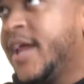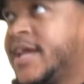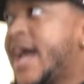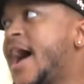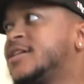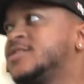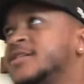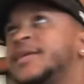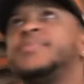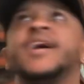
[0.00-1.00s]
in
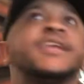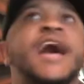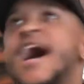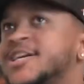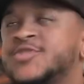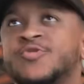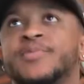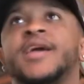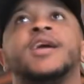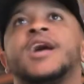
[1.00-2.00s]
high school,
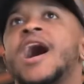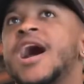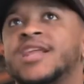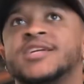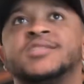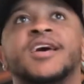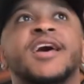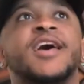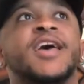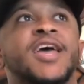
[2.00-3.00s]
play in college,
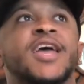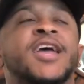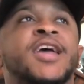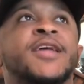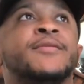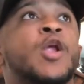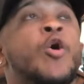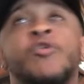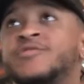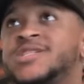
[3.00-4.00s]
and
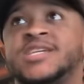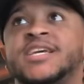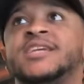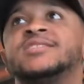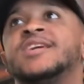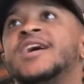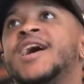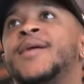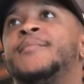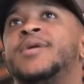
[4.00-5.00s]
overseas.
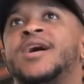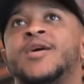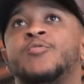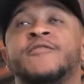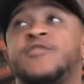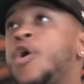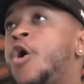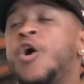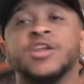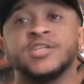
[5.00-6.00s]
But with
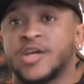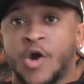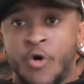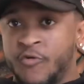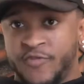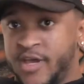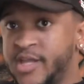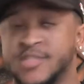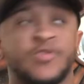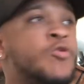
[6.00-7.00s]
all the COVID
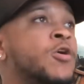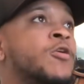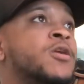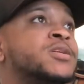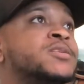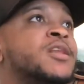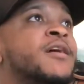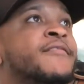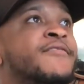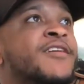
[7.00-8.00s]
that's going on and
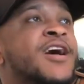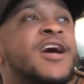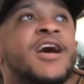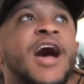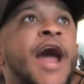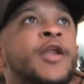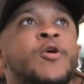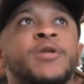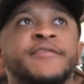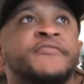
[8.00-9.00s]
stuff, I know
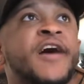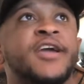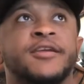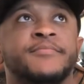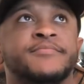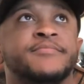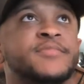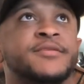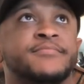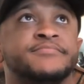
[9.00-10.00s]
they fighting
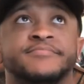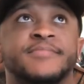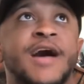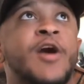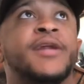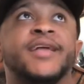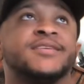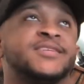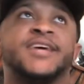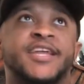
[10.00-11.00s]
them. I don't like to
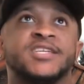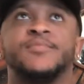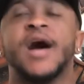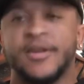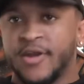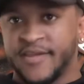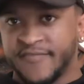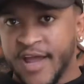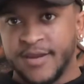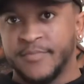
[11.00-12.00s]
say this, but I know they
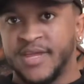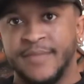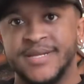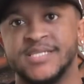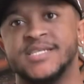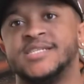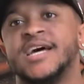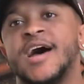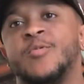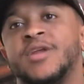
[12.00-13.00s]
fighting them demons
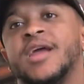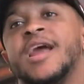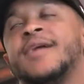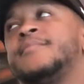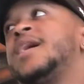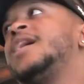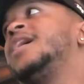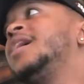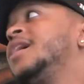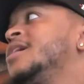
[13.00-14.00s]
inside where they're like, man,